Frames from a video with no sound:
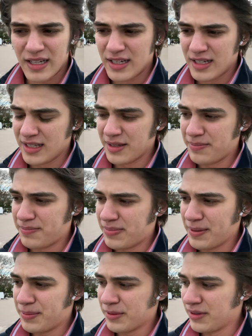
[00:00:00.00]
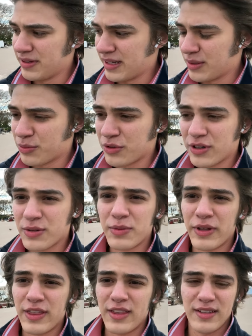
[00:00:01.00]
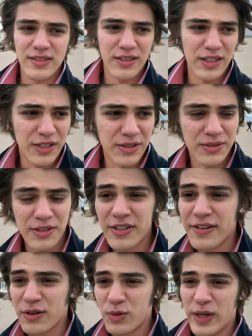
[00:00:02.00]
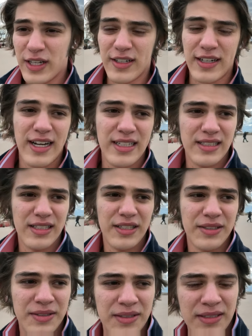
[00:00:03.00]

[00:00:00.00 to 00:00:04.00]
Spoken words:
If people that work with you don't even recognize you,